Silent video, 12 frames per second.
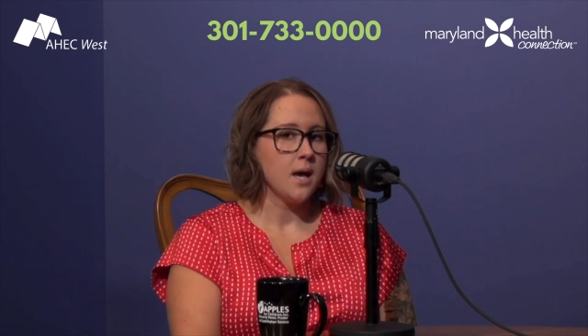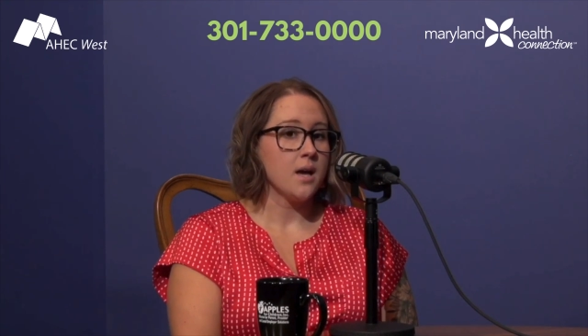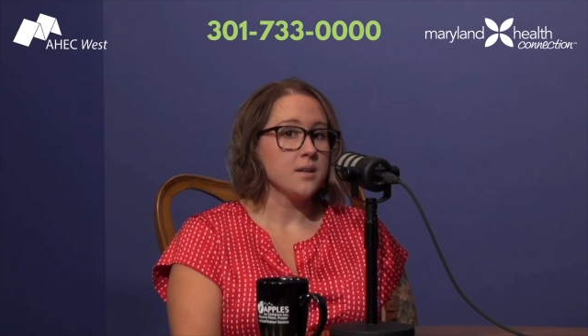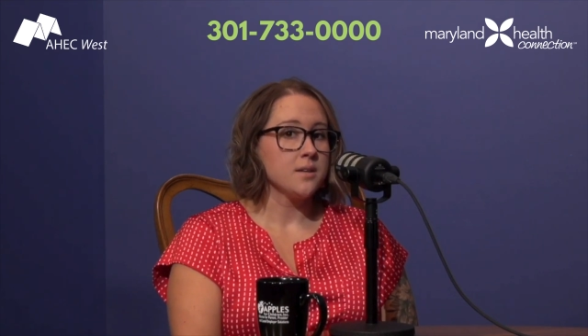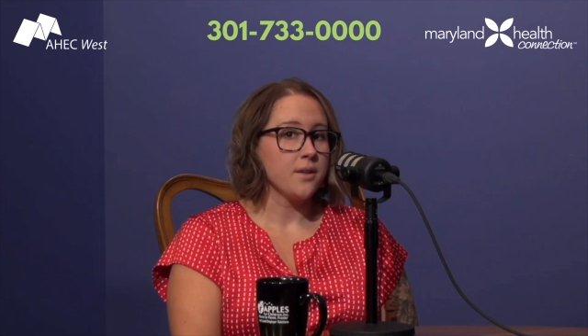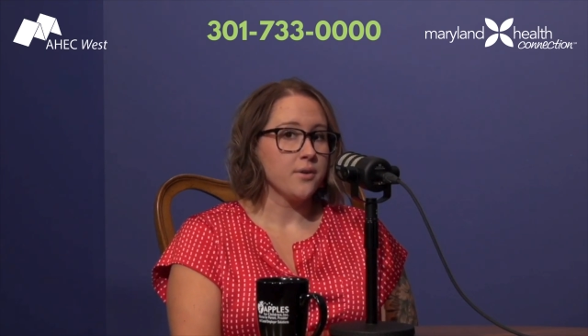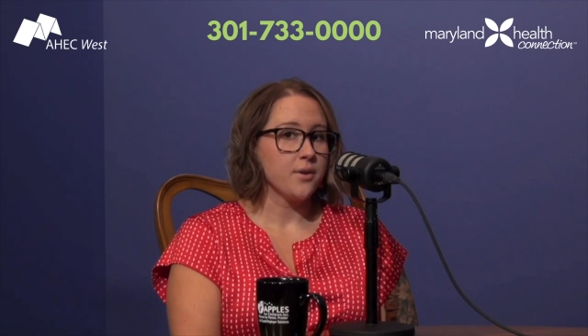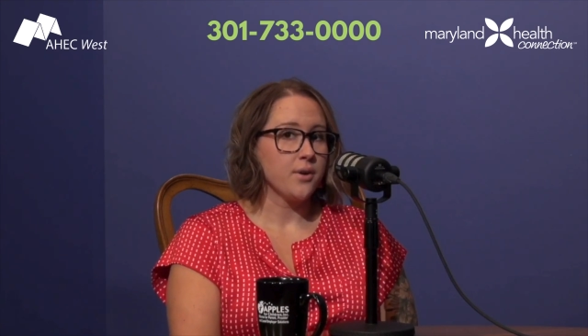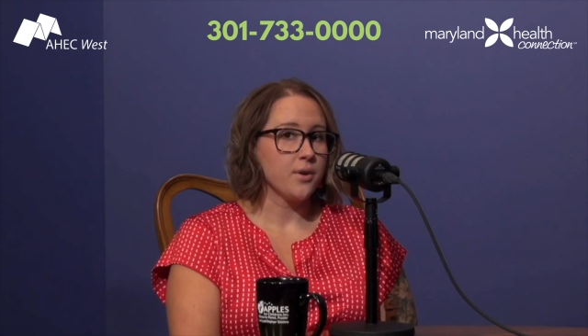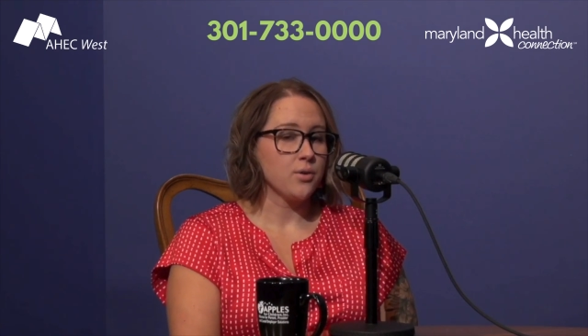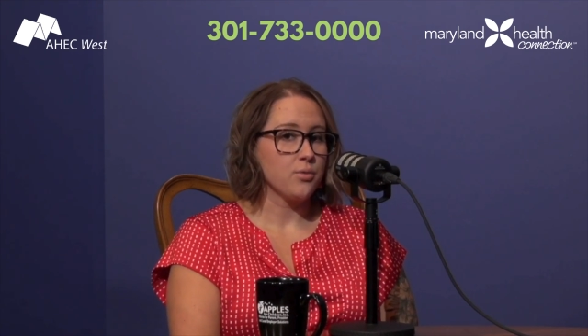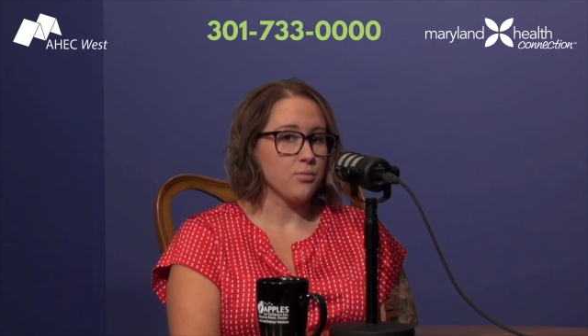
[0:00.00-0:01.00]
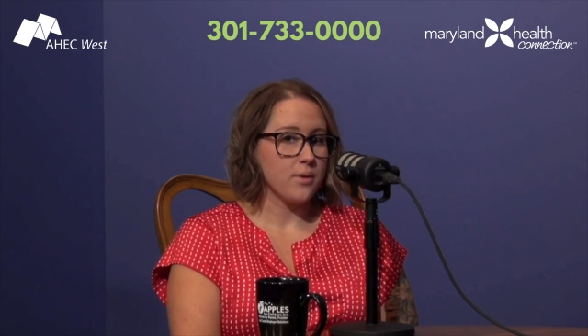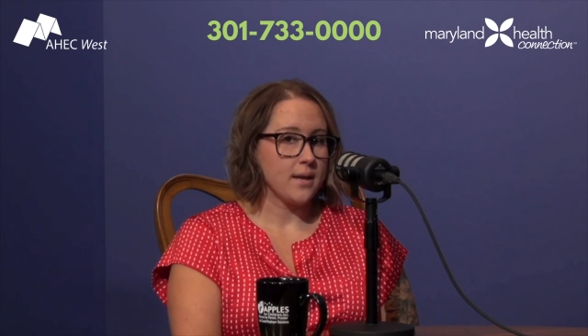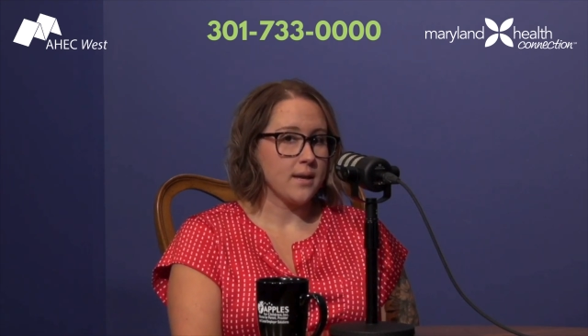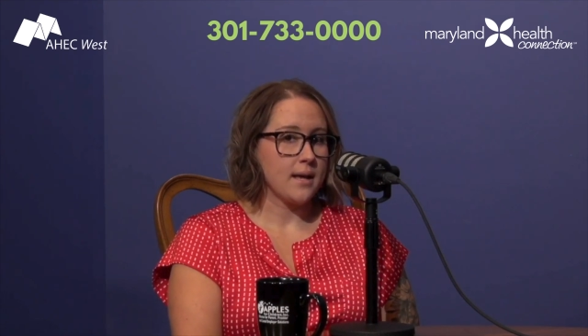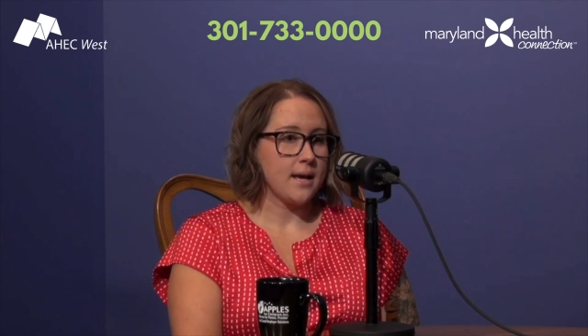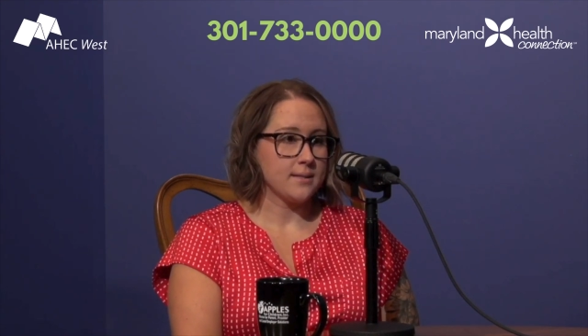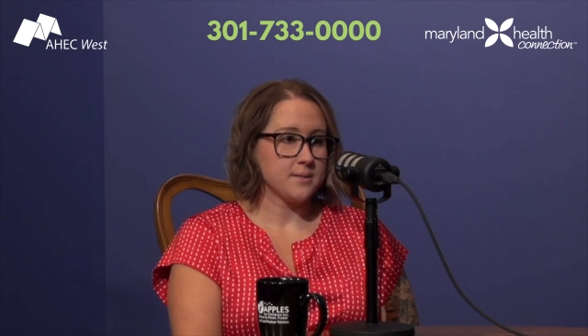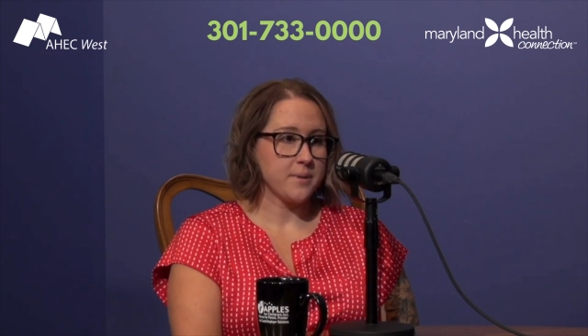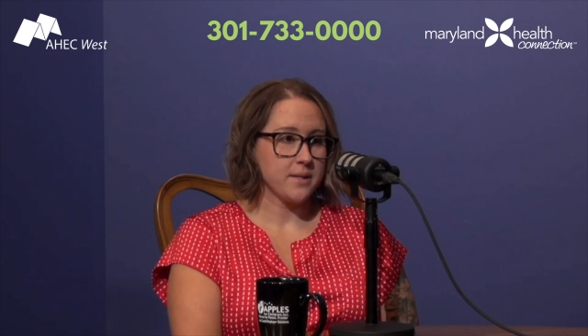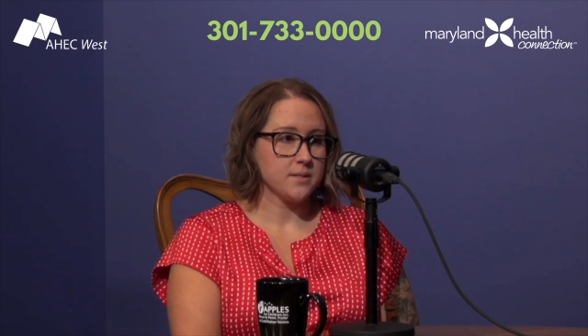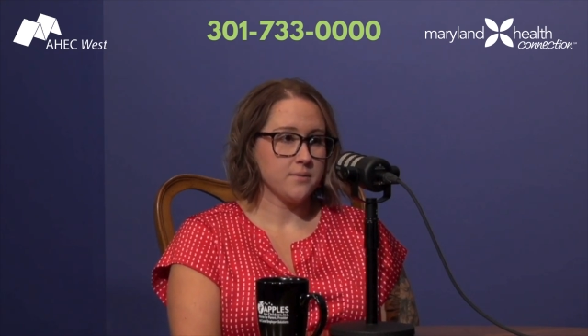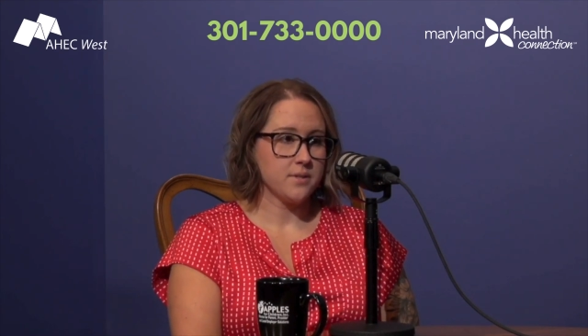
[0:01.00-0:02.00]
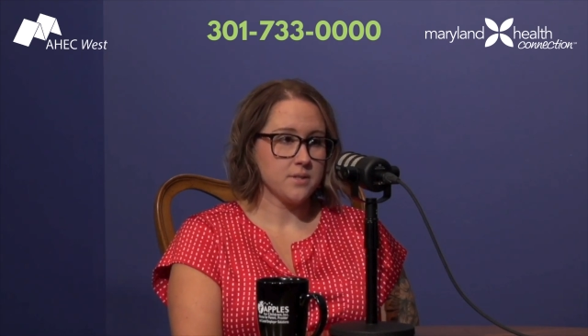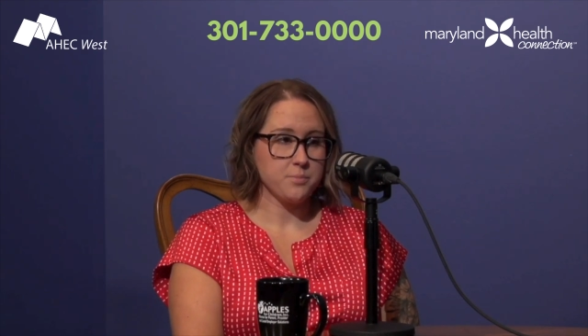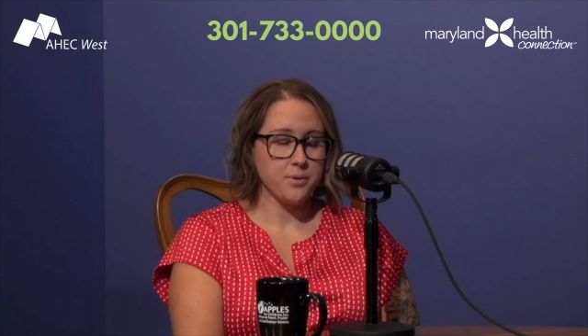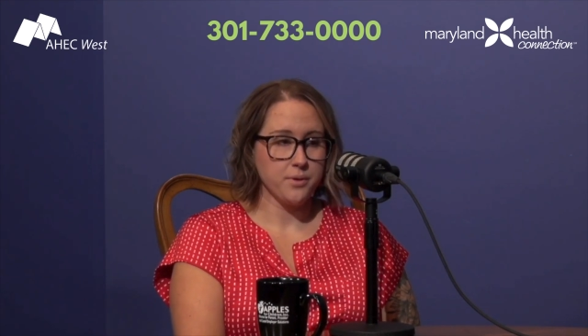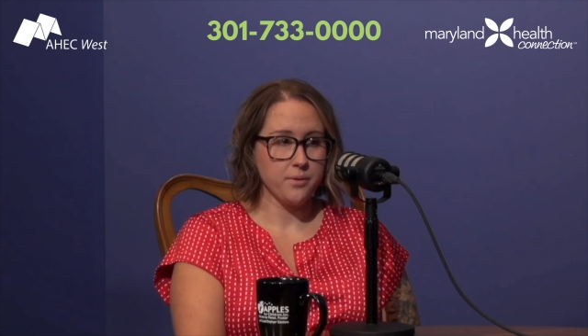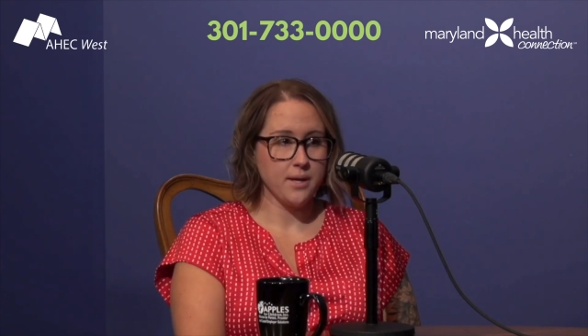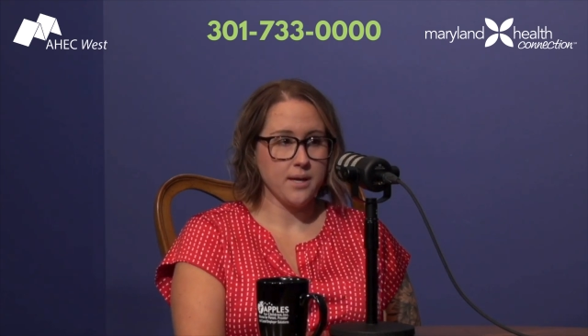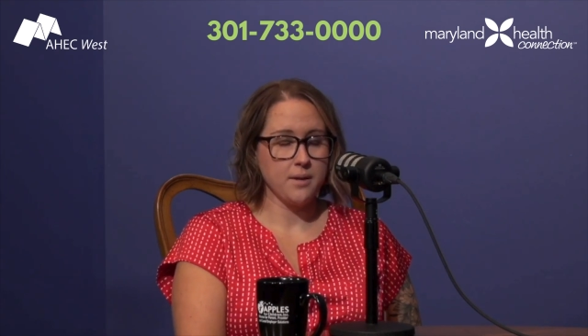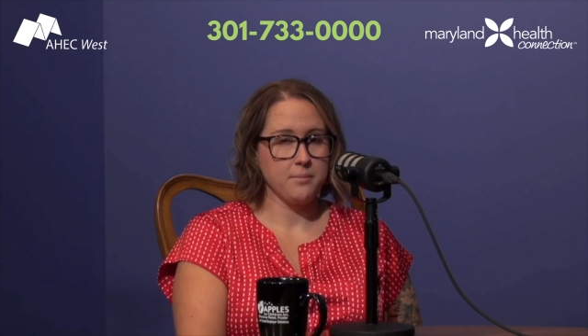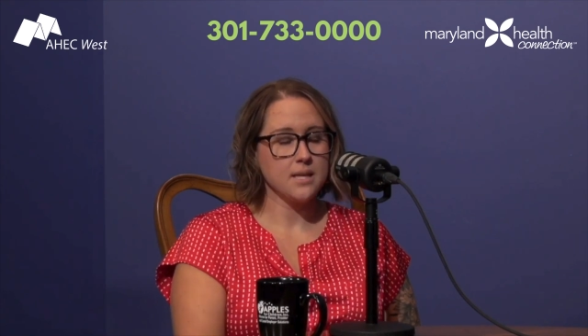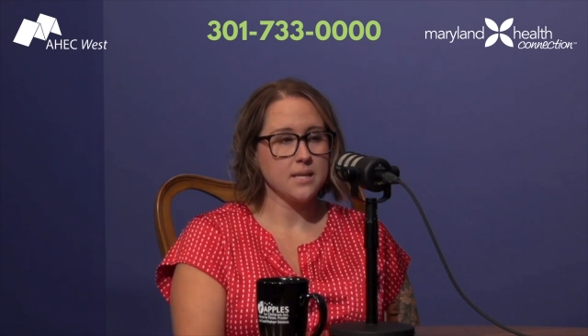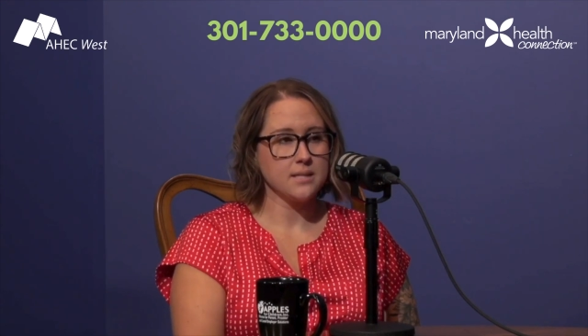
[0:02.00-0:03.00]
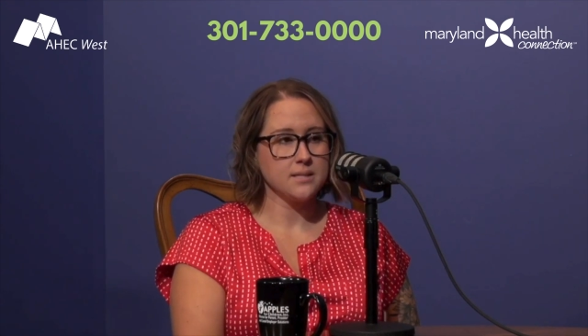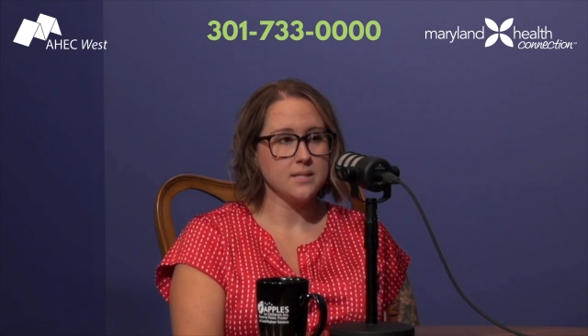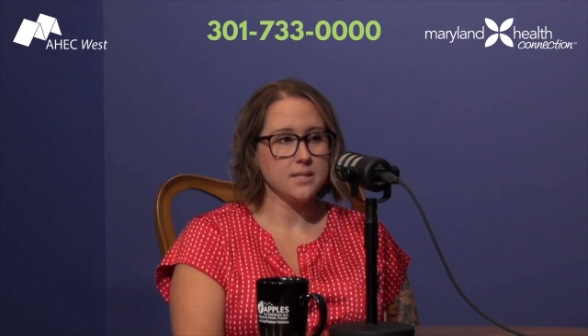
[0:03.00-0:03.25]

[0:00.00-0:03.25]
Another great aspect of this program is